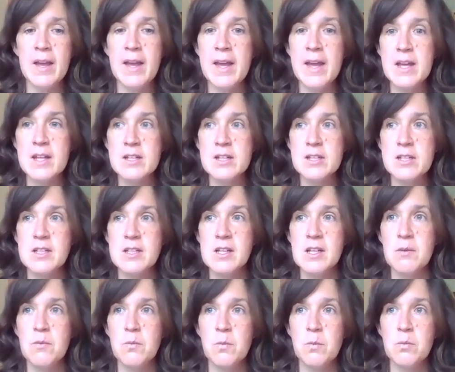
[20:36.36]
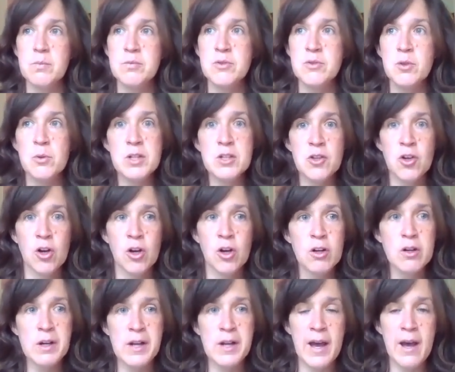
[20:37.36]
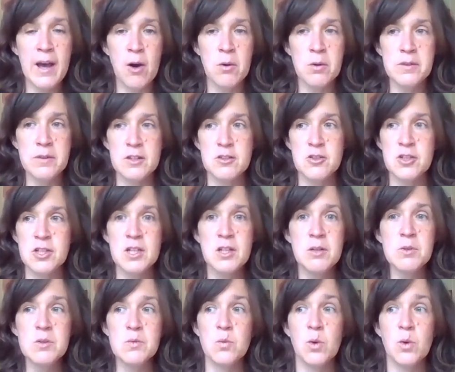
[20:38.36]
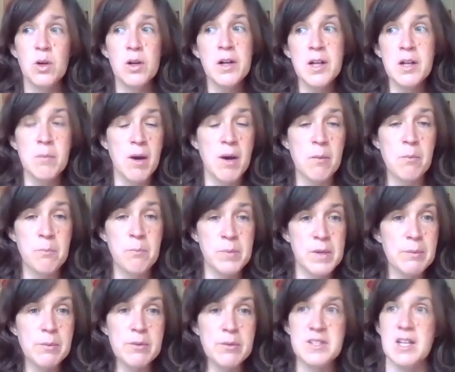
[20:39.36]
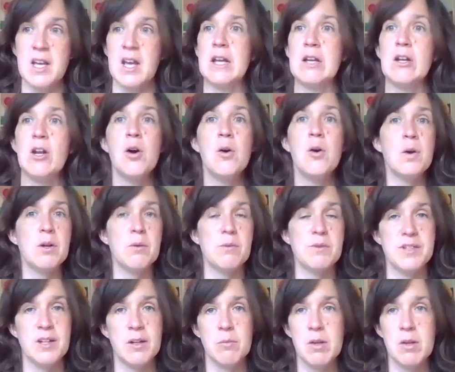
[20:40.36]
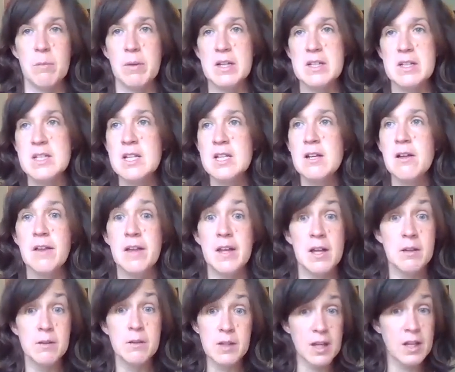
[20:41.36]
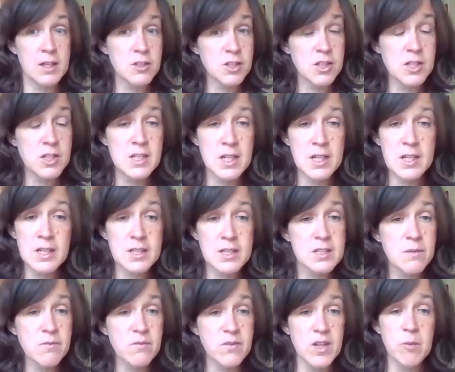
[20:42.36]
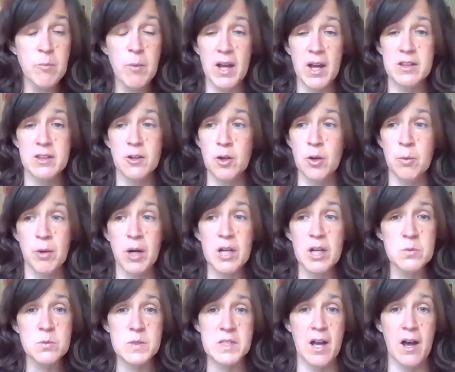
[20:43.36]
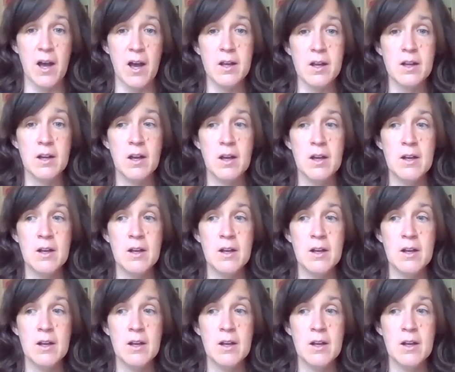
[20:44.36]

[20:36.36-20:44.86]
And so it turned out that she was worried about people saying no, and it was going to be a big deal. And she did get some feedback that her price was high.